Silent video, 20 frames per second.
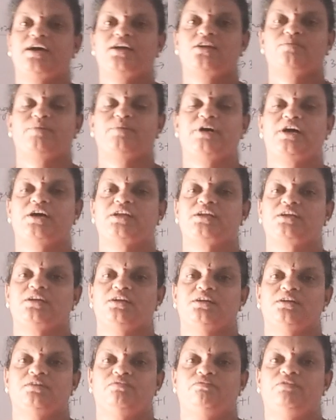arrow mark
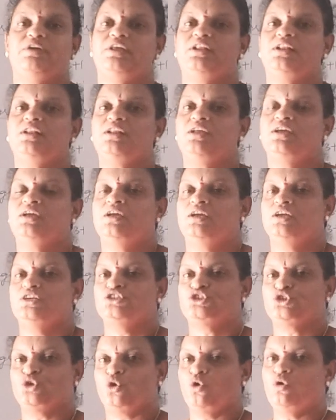will
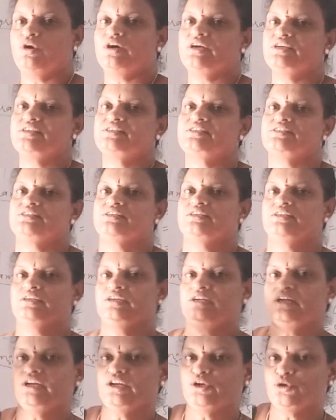show us
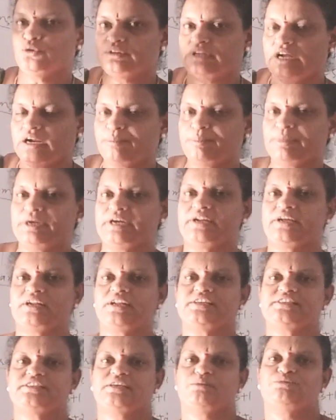into that
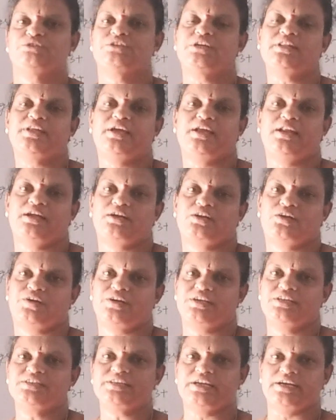particular subshell the
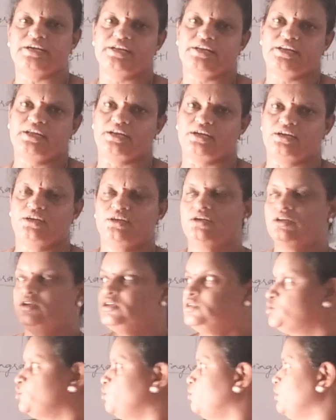electron is entering.
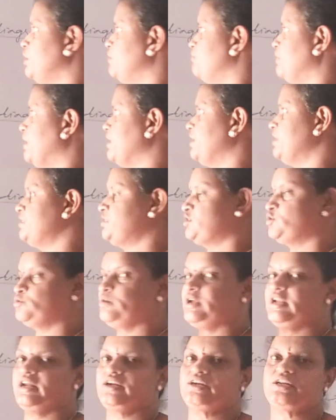So in 1s, 2
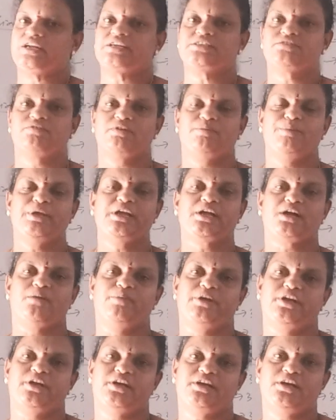electrons will be
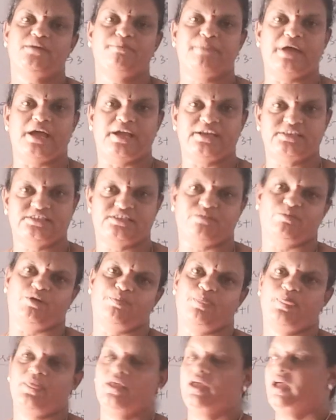accommodated maximum.
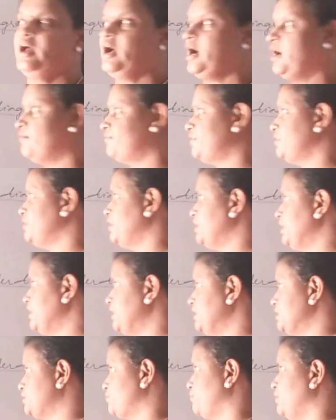After that
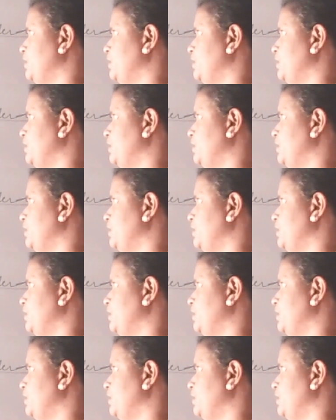it is